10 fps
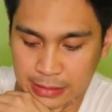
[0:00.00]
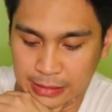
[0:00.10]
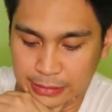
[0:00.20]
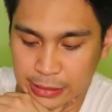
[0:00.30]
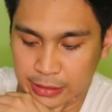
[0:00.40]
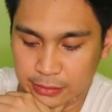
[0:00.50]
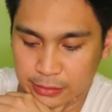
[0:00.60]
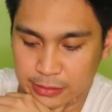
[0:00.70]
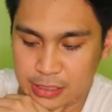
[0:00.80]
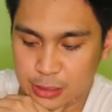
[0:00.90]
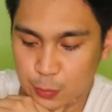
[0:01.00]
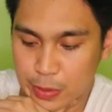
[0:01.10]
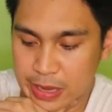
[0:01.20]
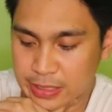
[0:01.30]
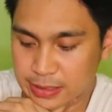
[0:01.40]
I think this
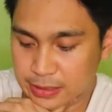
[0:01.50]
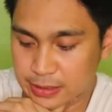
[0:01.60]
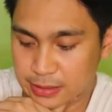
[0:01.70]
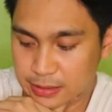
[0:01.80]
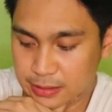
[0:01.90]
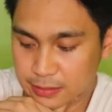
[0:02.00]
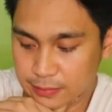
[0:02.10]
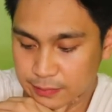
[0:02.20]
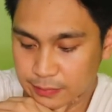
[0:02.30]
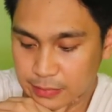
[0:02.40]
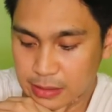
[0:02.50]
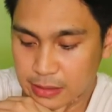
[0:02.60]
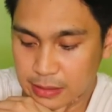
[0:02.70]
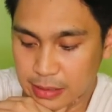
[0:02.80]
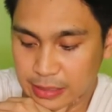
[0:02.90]
weighs,
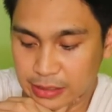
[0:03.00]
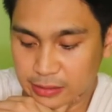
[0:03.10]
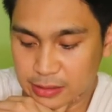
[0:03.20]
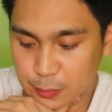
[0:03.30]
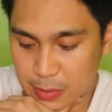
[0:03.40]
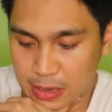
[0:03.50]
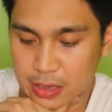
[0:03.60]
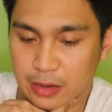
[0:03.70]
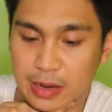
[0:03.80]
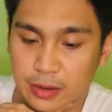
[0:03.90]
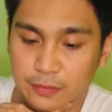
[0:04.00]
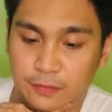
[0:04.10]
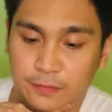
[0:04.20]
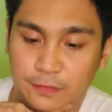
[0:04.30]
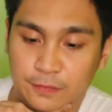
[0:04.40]
I think this weighs around
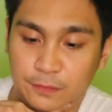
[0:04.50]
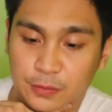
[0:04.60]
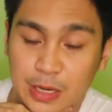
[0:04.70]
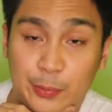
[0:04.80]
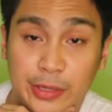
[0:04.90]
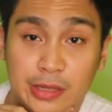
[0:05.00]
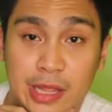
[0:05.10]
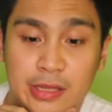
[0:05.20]
3.9